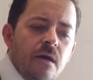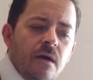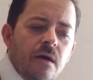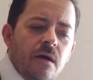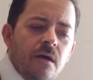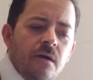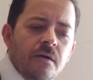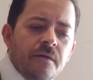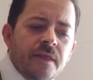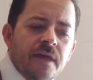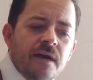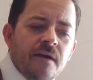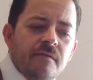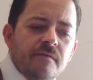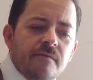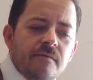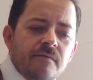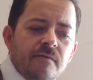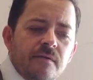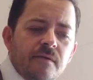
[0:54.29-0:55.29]
All
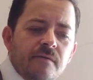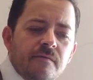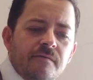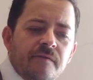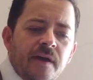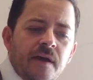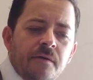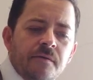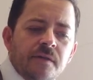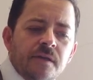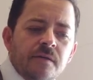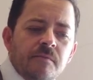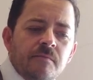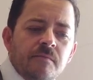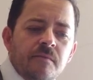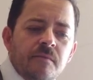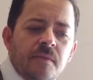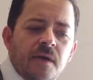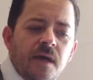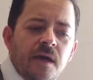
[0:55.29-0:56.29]
that found
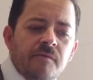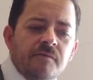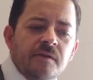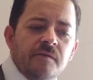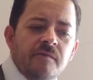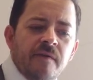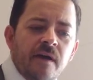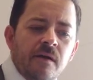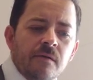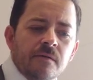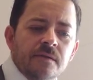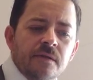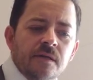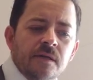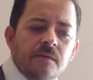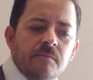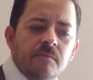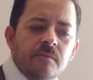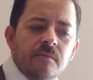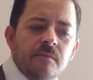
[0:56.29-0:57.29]
them have devoured
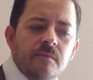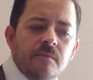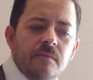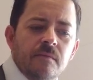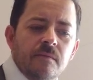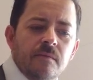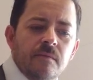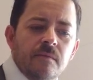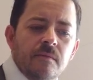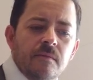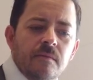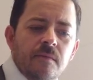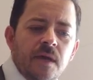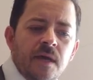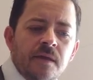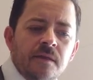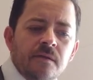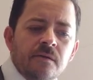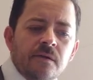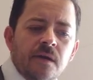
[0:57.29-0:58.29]
them,
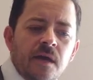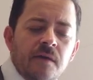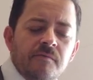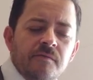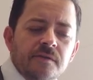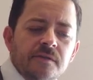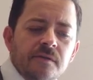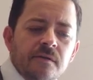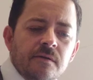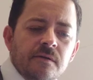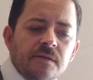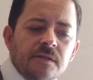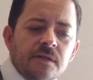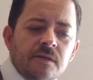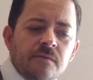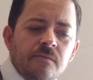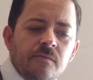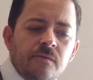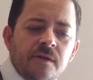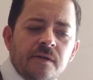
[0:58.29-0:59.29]
and their adversary
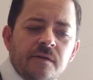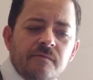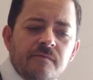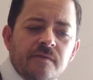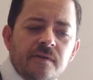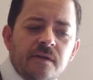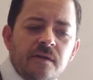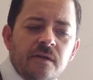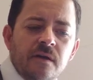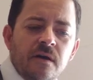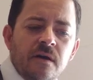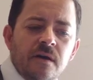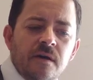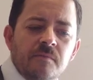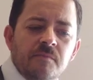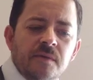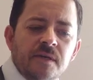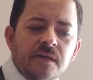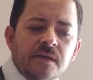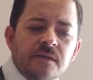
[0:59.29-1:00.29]
said, "We offend
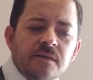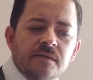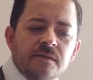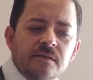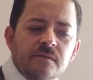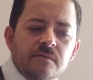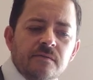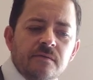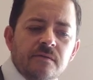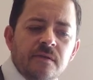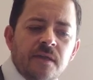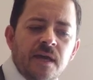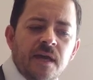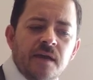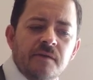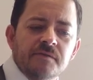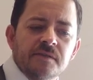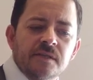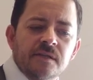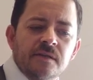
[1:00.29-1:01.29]
not, because they
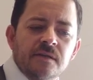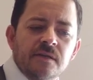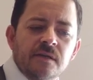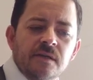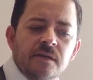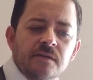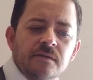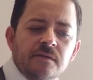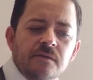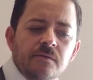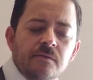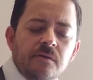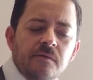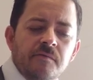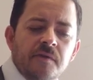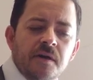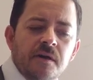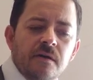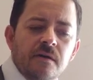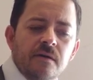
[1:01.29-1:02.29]
have sinned against
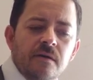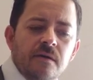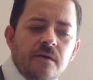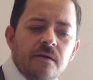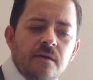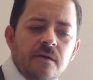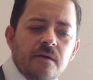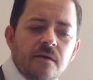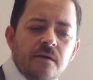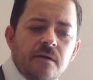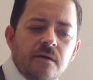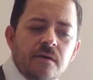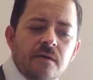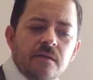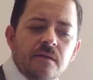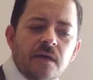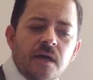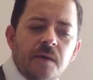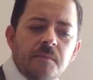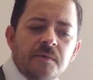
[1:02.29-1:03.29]
Jehovah,
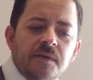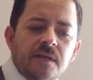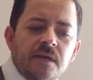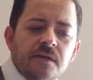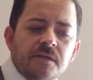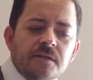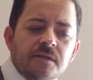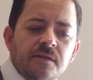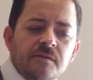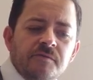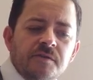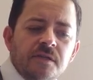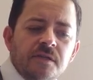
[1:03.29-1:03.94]
the habitation of